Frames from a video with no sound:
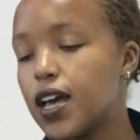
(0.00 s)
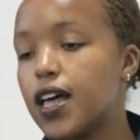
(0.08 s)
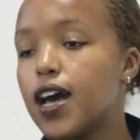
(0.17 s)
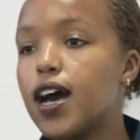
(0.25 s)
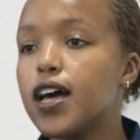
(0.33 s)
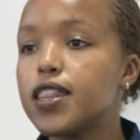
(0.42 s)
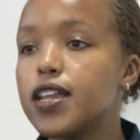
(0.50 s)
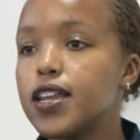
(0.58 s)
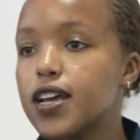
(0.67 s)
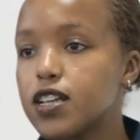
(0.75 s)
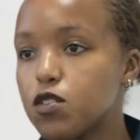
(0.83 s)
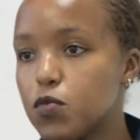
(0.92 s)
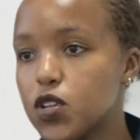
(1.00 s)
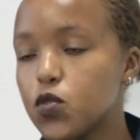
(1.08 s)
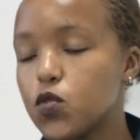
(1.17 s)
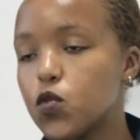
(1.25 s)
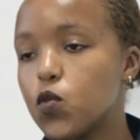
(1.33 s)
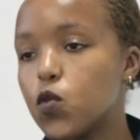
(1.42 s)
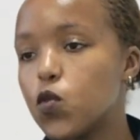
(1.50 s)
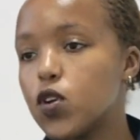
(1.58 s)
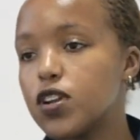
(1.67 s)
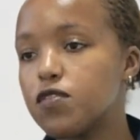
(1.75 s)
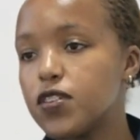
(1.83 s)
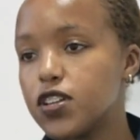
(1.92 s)
The next person who
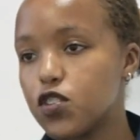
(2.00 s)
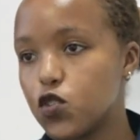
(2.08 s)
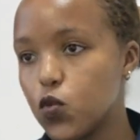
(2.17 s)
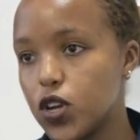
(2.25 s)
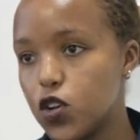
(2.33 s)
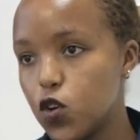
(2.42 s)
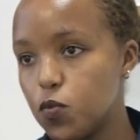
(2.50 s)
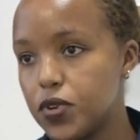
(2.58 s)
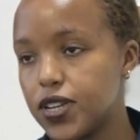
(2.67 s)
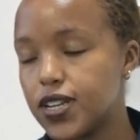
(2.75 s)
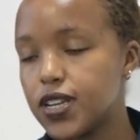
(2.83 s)
qualifies to adopt